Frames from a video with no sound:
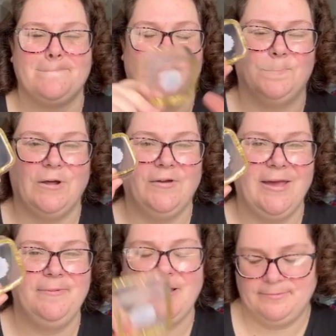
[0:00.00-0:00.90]
But I'll
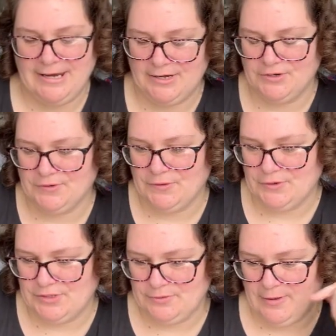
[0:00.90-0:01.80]
keep you updated on
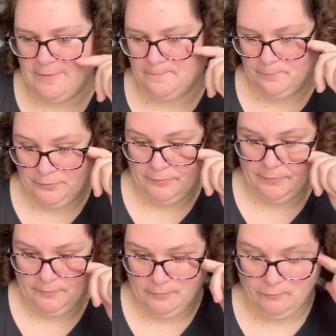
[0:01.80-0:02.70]
those as well.
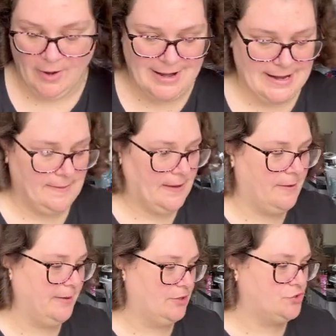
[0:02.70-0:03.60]
Right now they're
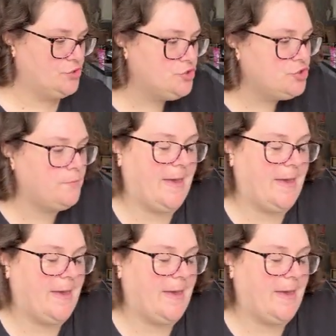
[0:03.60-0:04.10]
coming in super